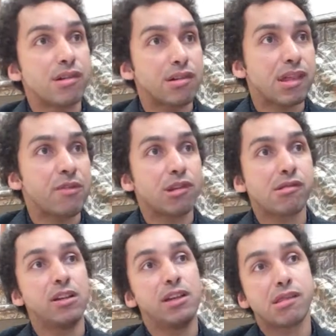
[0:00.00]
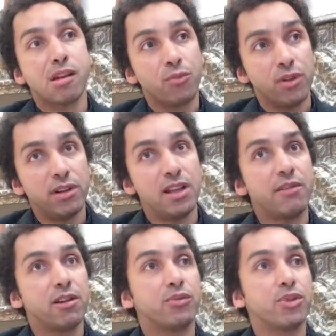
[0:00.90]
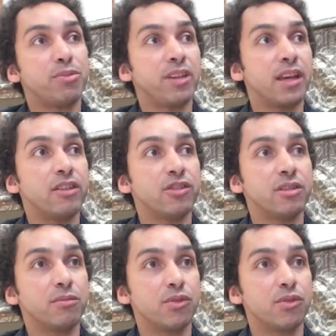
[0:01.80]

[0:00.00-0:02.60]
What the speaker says: several studies, some level of replication